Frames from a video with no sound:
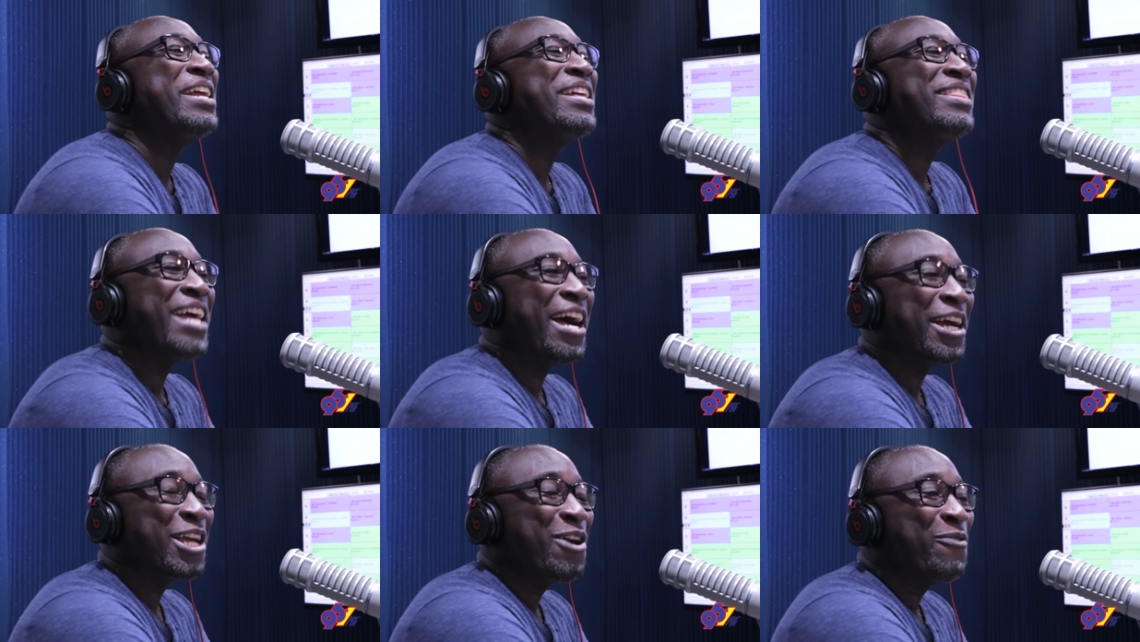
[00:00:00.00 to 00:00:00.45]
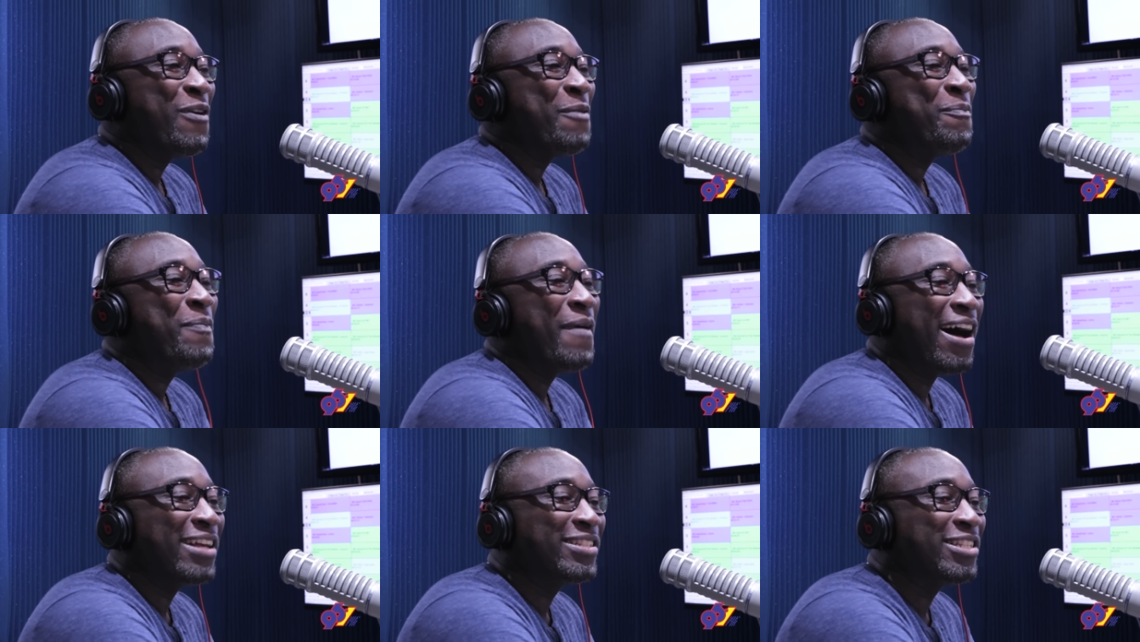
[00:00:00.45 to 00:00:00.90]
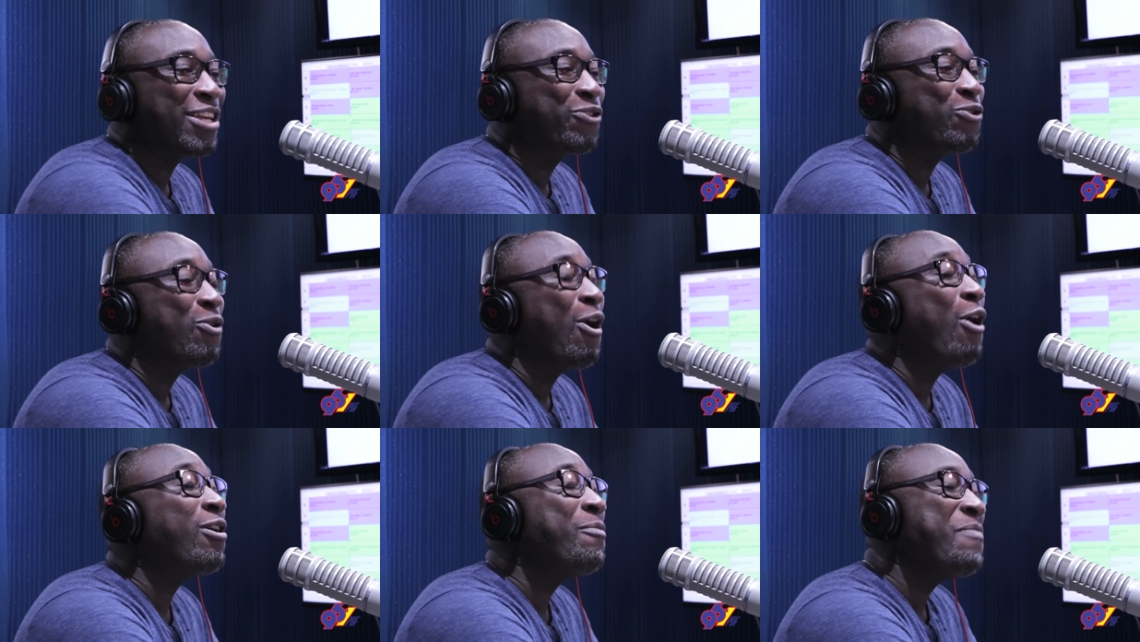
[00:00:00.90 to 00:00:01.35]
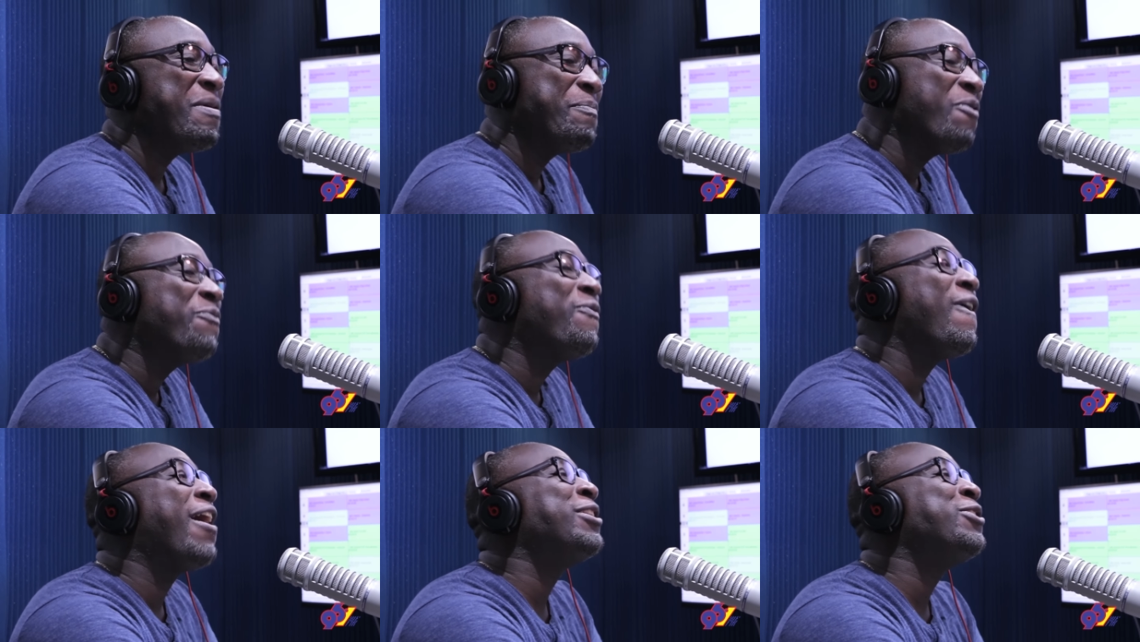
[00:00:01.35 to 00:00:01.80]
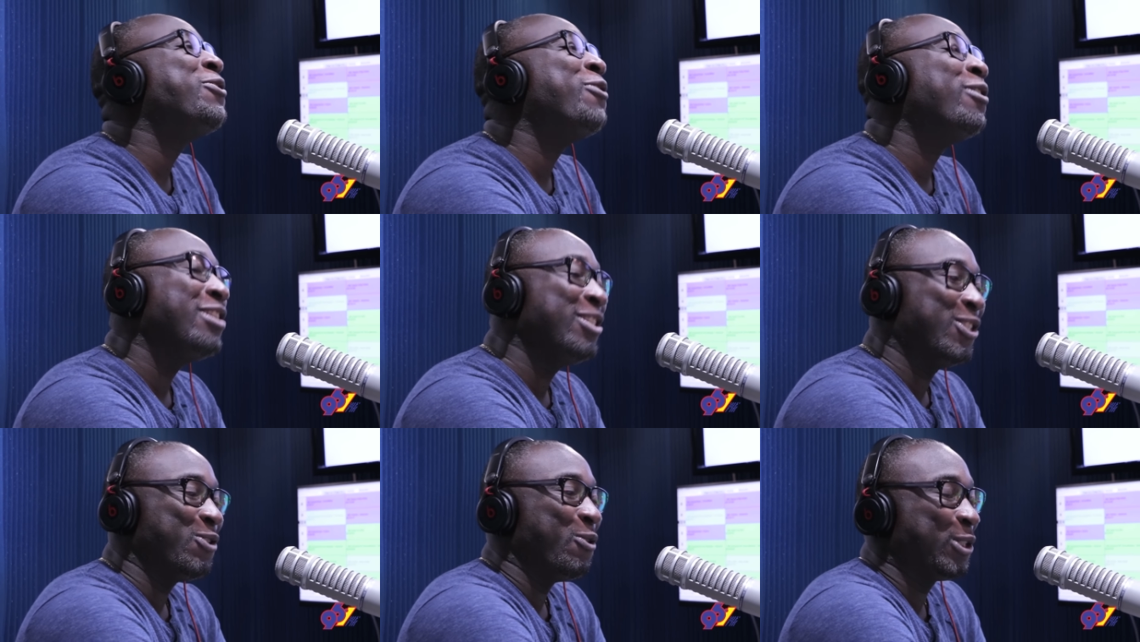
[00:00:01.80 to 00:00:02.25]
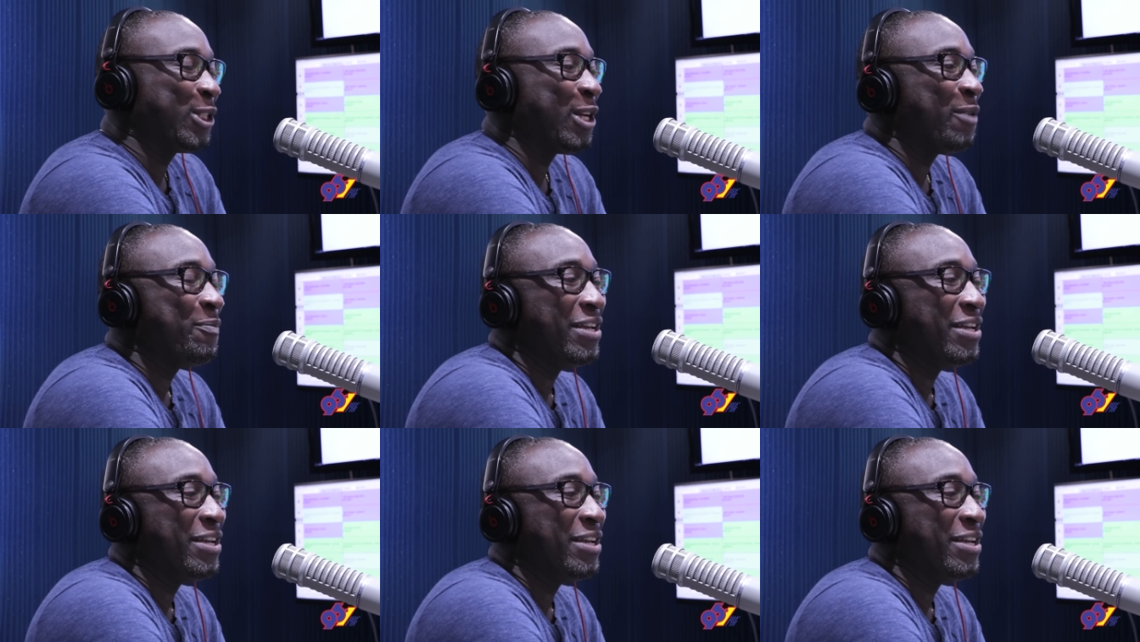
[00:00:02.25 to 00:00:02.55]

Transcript: well, thank you for passing through. How can people find you on the social